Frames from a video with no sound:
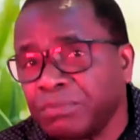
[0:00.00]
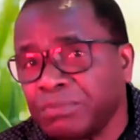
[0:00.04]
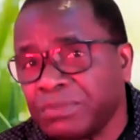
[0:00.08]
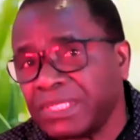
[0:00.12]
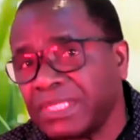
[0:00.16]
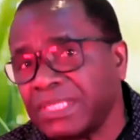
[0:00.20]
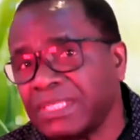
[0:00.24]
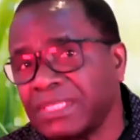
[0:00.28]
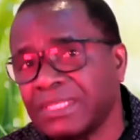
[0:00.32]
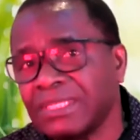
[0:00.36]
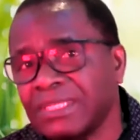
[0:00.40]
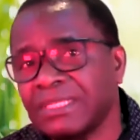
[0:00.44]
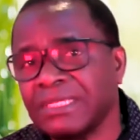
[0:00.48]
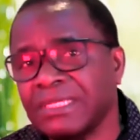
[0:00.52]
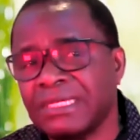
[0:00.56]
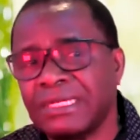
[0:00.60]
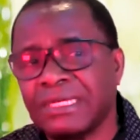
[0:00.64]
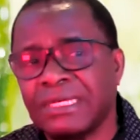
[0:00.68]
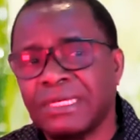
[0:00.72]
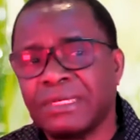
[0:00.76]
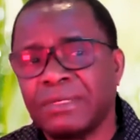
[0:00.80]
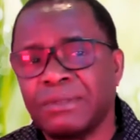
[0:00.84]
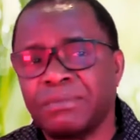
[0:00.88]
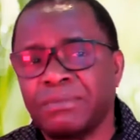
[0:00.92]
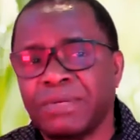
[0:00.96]
me,
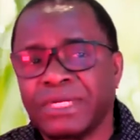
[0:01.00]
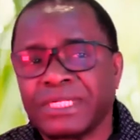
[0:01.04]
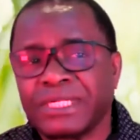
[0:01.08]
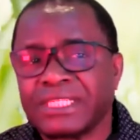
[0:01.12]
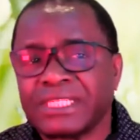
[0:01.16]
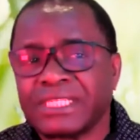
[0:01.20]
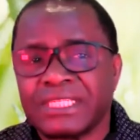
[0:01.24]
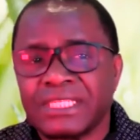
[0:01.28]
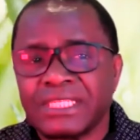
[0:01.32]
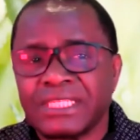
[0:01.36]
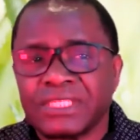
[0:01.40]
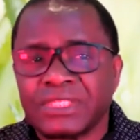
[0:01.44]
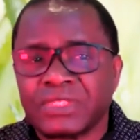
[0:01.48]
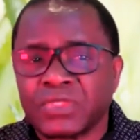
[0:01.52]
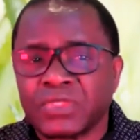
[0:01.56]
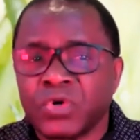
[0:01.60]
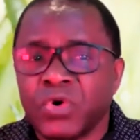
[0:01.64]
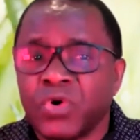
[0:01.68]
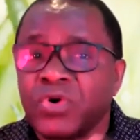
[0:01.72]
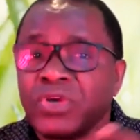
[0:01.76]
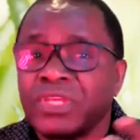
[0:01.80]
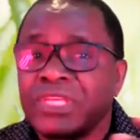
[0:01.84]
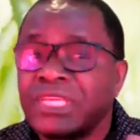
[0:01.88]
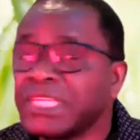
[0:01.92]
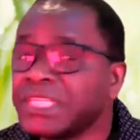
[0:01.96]
but
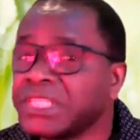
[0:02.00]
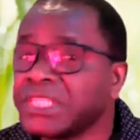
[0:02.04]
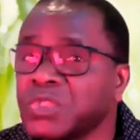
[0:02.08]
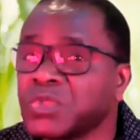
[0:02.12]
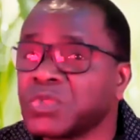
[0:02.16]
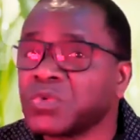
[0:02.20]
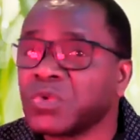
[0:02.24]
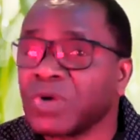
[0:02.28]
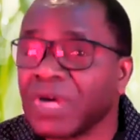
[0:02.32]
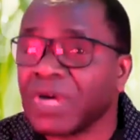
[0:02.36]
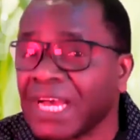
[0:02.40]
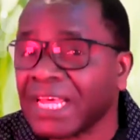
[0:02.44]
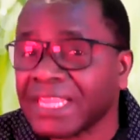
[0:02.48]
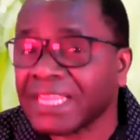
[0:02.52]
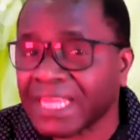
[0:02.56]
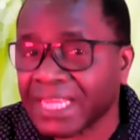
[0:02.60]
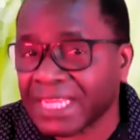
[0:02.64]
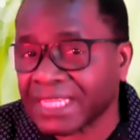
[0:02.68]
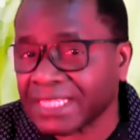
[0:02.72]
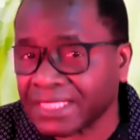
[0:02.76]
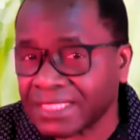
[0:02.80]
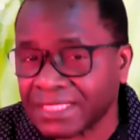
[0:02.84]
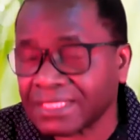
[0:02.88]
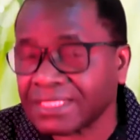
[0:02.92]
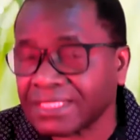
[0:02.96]
so is to
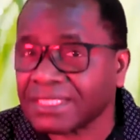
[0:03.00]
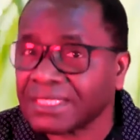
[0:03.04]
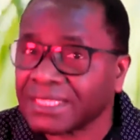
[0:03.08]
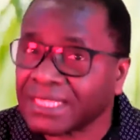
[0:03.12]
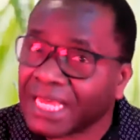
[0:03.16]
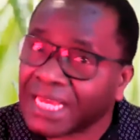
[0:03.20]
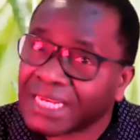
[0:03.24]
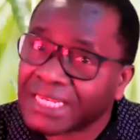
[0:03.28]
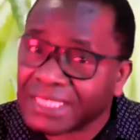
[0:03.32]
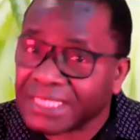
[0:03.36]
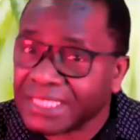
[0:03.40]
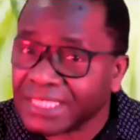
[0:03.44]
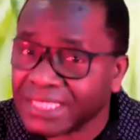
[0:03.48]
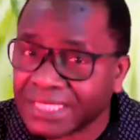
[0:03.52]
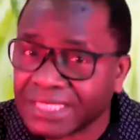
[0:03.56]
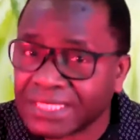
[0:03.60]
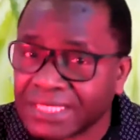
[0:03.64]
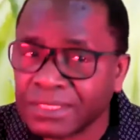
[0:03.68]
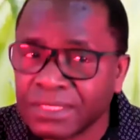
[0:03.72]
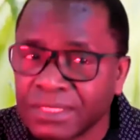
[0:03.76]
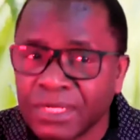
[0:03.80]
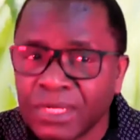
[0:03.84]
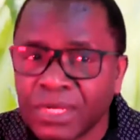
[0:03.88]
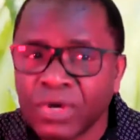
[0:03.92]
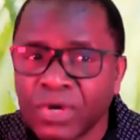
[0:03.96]
others. That is,
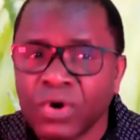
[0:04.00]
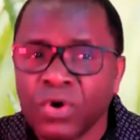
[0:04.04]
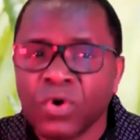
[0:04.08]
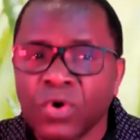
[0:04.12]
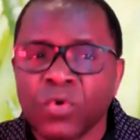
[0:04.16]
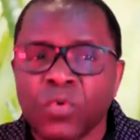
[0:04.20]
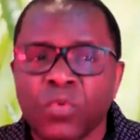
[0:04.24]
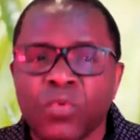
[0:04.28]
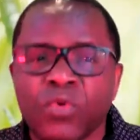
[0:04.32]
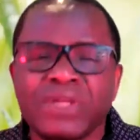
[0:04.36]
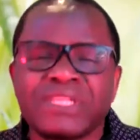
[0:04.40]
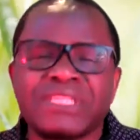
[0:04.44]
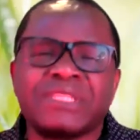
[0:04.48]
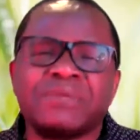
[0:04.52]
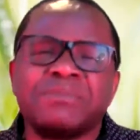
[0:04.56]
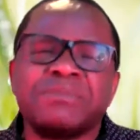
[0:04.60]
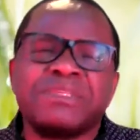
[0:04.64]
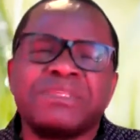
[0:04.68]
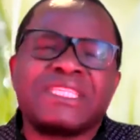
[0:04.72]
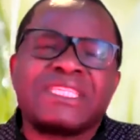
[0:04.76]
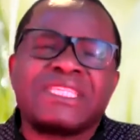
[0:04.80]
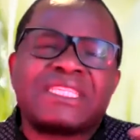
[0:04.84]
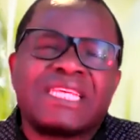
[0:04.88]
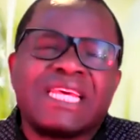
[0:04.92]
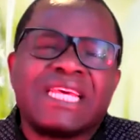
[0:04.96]
what
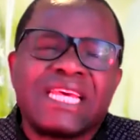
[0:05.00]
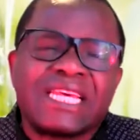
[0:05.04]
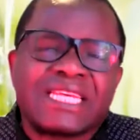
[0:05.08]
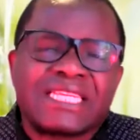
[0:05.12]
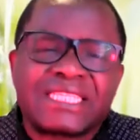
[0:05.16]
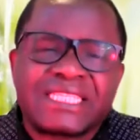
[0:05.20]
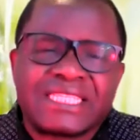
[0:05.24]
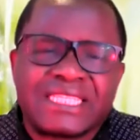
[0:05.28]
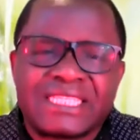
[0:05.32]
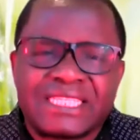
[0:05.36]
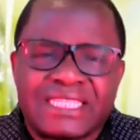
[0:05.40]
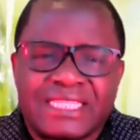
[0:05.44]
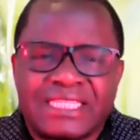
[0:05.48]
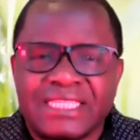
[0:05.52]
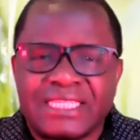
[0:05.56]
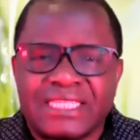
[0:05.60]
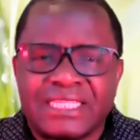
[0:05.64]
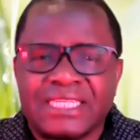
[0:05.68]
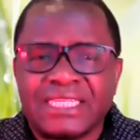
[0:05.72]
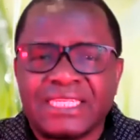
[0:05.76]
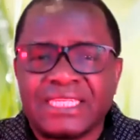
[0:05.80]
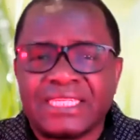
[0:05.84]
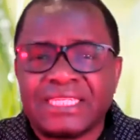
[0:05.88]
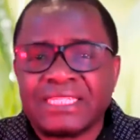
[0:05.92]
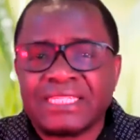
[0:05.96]
mistakes
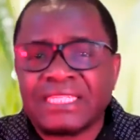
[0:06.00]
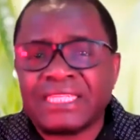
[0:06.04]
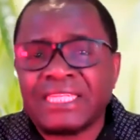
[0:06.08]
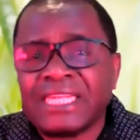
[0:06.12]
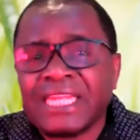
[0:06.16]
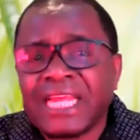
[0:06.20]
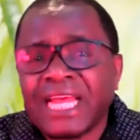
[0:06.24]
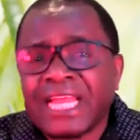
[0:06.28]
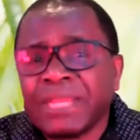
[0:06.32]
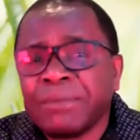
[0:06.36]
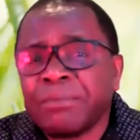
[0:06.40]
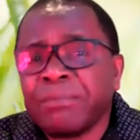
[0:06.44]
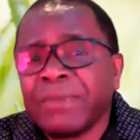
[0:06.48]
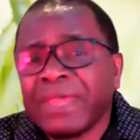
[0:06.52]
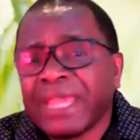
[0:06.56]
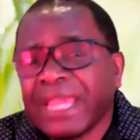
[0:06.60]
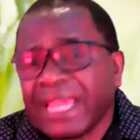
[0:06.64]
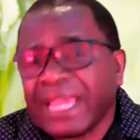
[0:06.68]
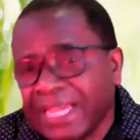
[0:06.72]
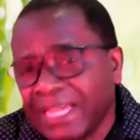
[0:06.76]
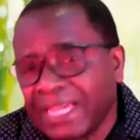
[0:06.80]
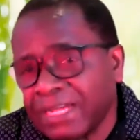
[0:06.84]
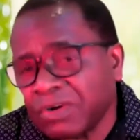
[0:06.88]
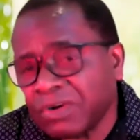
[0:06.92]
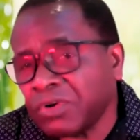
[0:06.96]
did I
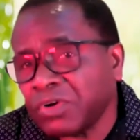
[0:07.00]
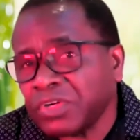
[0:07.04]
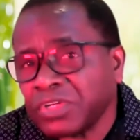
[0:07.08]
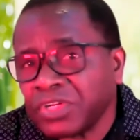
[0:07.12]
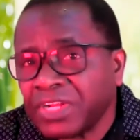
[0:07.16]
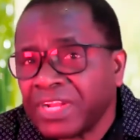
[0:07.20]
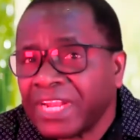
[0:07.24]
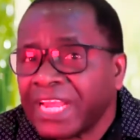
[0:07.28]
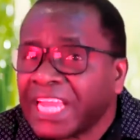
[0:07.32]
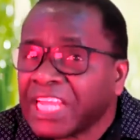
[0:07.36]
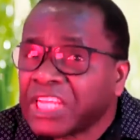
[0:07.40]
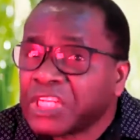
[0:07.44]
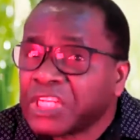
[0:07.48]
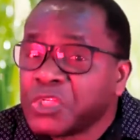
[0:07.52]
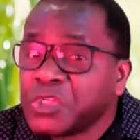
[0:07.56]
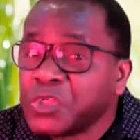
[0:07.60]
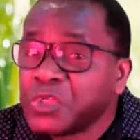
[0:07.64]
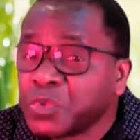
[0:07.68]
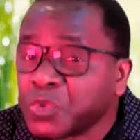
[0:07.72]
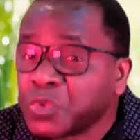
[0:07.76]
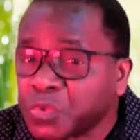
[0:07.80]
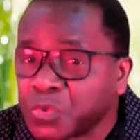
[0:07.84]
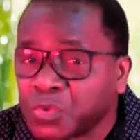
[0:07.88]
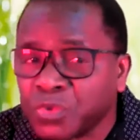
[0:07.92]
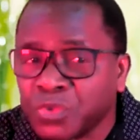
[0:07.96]
make or did I
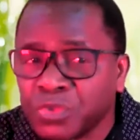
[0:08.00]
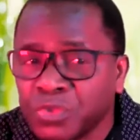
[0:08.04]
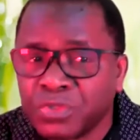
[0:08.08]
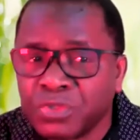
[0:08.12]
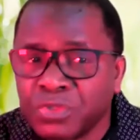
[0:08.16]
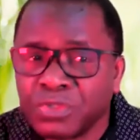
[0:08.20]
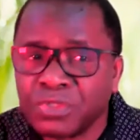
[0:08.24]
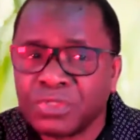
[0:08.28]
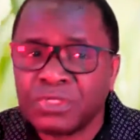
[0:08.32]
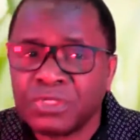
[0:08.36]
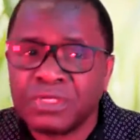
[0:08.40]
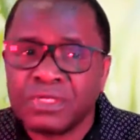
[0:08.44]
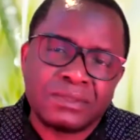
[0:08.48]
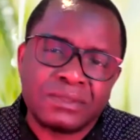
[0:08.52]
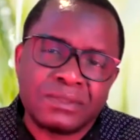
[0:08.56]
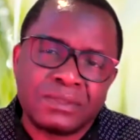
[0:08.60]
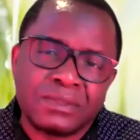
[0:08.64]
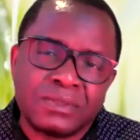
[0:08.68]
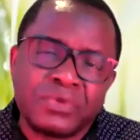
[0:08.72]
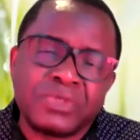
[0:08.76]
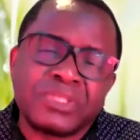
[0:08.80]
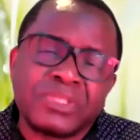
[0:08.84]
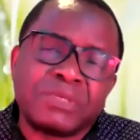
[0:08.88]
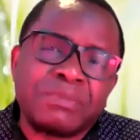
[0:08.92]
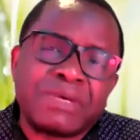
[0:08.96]
do,
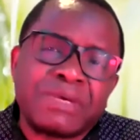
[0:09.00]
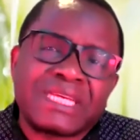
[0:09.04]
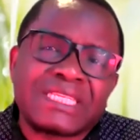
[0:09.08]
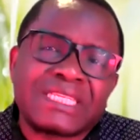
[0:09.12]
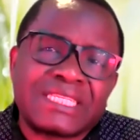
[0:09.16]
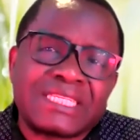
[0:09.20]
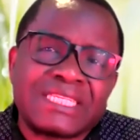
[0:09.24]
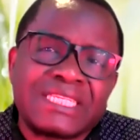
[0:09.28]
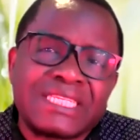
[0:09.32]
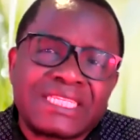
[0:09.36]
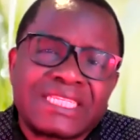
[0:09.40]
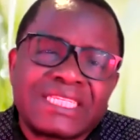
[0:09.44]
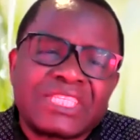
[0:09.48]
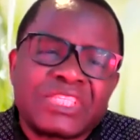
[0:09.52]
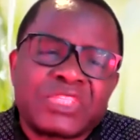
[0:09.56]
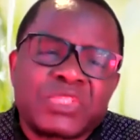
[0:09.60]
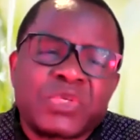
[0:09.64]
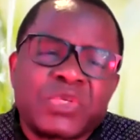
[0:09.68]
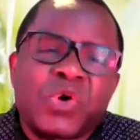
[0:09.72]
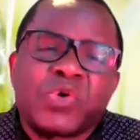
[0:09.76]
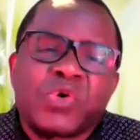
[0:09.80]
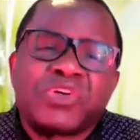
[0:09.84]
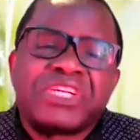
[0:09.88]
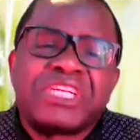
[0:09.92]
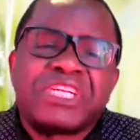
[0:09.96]
which makes it
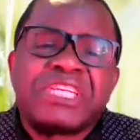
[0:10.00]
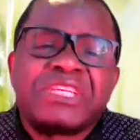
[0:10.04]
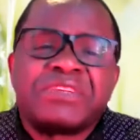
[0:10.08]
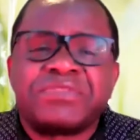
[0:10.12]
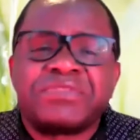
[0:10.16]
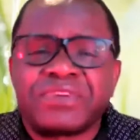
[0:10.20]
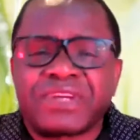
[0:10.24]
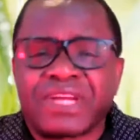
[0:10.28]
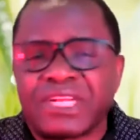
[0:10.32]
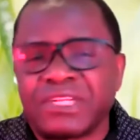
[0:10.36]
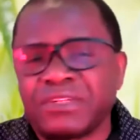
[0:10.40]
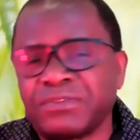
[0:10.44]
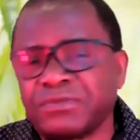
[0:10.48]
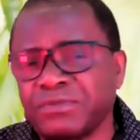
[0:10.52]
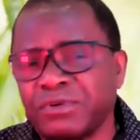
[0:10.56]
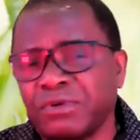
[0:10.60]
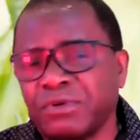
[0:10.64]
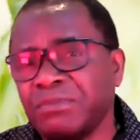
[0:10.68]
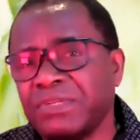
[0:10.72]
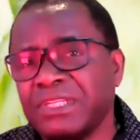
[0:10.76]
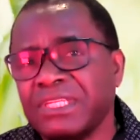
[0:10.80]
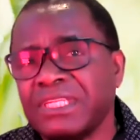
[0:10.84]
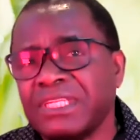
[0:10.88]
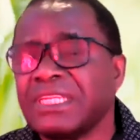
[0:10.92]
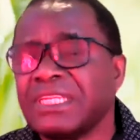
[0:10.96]
so difficult for
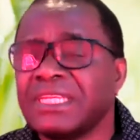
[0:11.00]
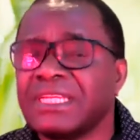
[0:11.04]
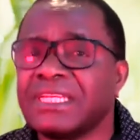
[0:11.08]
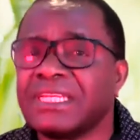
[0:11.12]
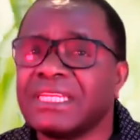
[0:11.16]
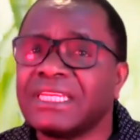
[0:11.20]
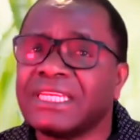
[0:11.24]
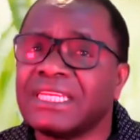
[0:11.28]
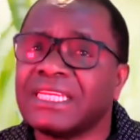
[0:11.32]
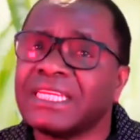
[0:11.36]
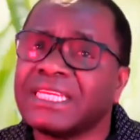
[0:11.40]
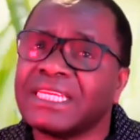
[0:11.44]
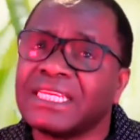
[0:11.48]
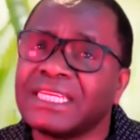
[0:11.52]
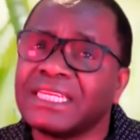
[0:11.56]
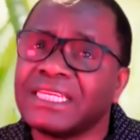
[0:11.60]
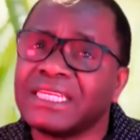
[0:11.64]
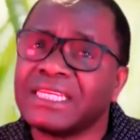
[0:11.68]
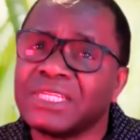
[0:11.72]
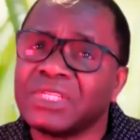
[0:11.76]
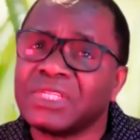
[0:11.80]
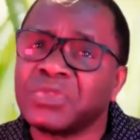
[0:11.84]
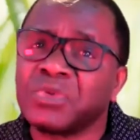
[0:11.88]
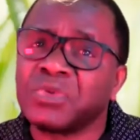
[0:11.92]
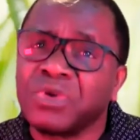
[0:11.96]
me
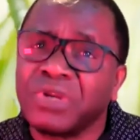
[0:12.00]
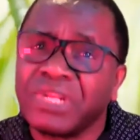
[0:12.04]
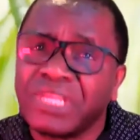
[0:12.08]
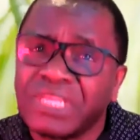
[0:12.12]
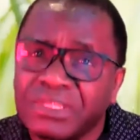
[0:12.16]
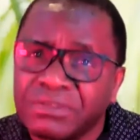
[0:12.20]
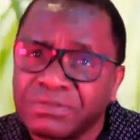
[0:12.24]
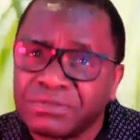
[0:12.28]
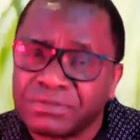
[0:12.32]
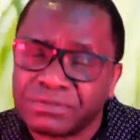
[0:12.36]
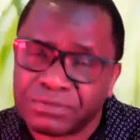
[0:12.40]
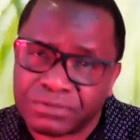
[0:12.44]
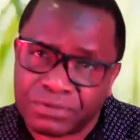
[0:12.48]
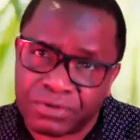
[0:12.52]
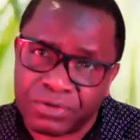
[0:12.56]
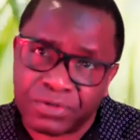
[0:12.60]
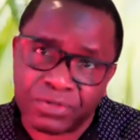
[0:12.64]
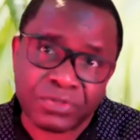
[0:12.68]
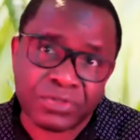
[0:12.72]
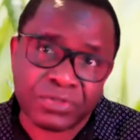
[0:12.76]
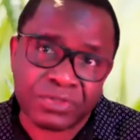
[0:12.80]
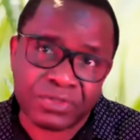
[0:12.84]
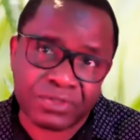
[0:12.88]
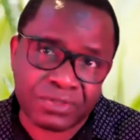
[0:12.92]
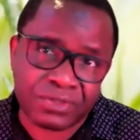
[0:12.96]
to live
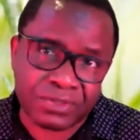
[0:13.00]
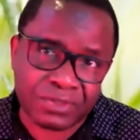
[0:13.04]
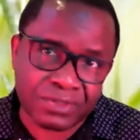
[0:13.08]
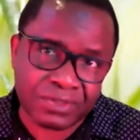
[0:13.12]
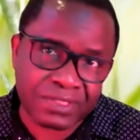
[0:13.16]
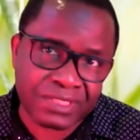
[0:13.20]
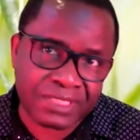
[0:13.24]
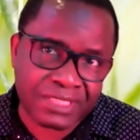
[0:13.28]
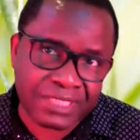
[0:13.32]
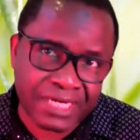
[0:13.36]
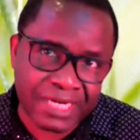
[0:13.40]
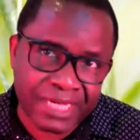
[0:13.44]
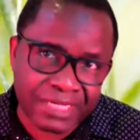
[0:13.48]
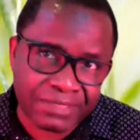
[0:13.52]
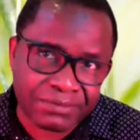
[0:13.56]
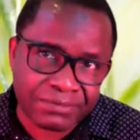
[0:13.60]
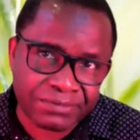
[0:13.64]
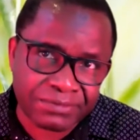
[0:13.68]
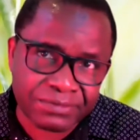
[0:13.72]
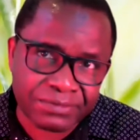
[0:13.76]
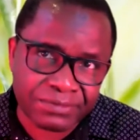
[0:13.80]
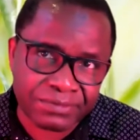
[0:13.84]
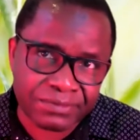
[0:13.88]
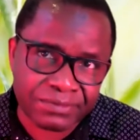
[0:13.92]
or in life?